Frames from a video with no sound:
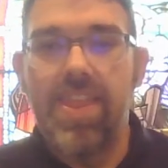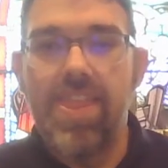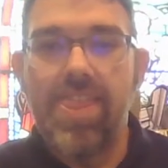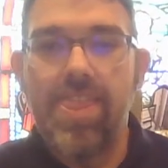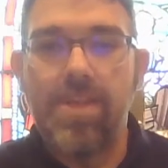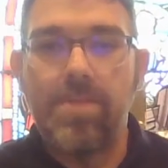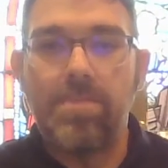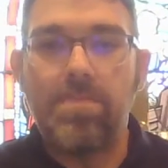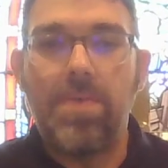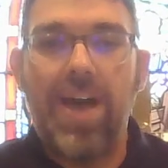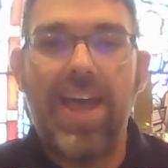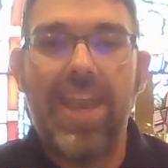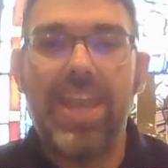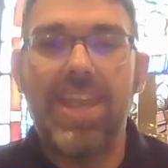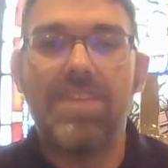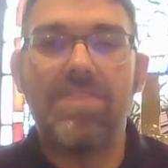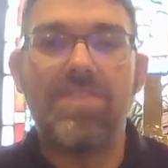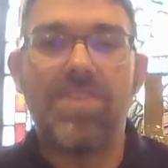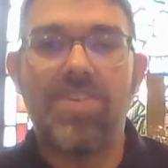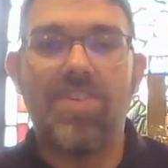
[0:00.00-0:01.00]
the
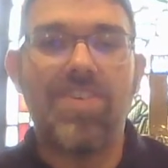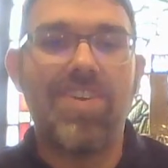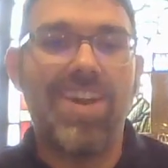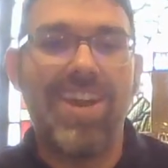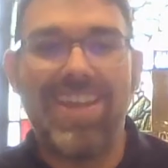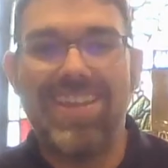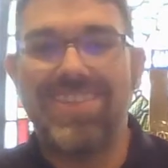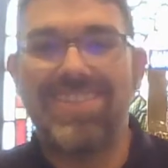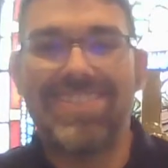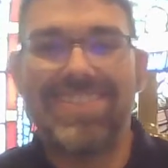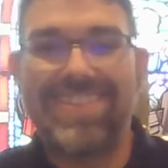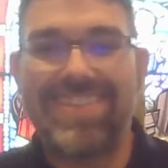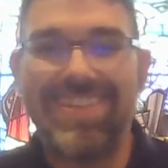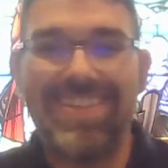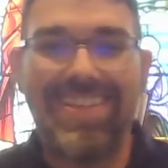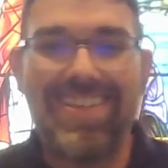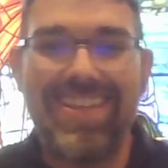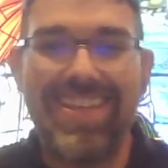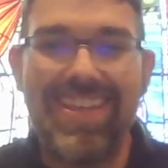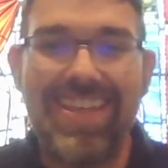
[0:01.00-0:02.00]
body of Christ
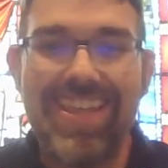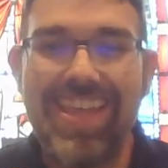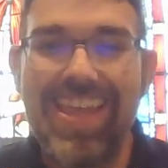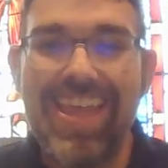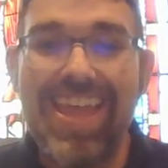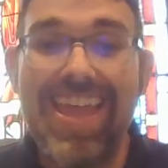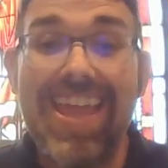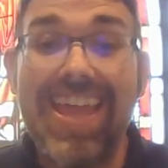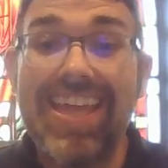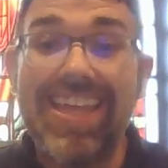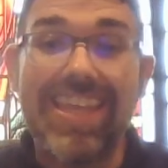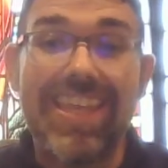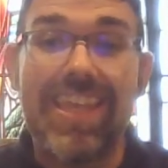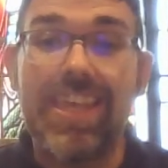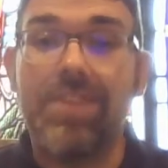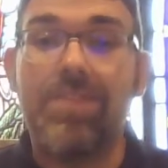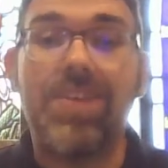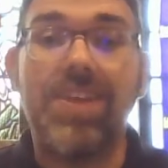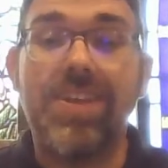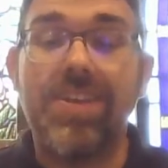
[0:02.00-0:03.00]

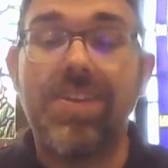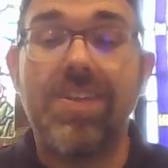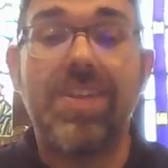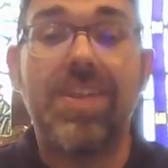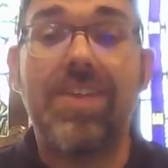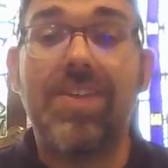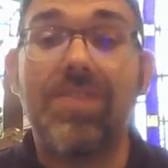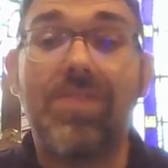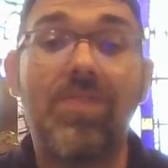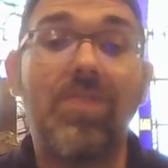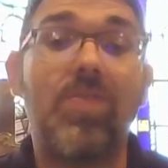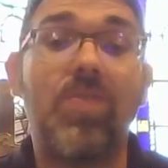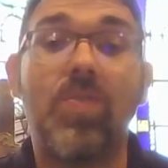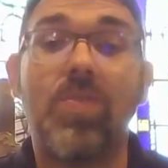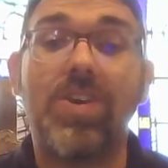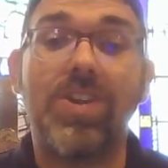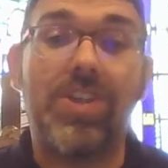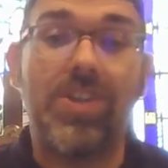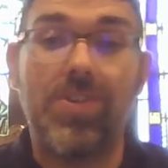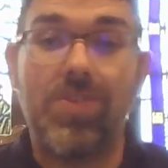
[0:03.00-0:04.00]
given
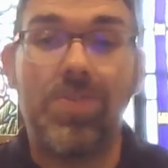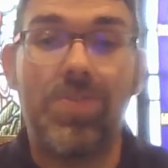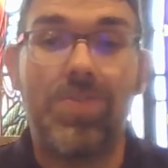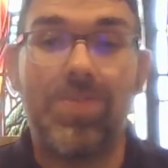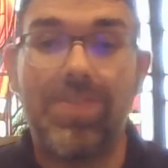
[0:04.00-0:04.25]
for you.